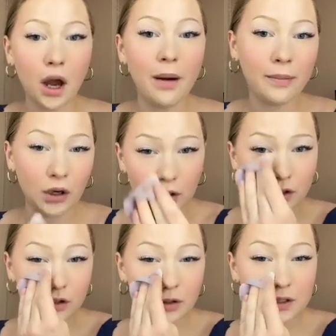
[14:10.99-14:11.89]
a
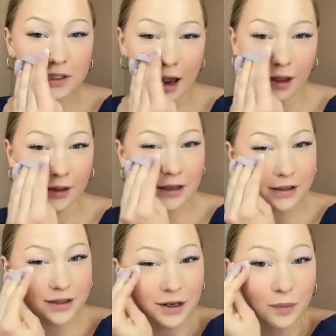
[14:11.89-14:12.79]
personal
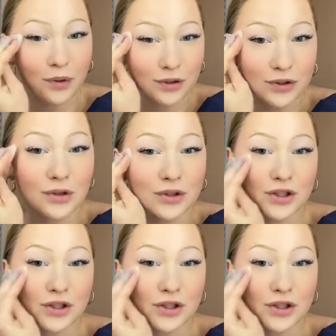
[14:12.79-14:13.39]
stylist and a personal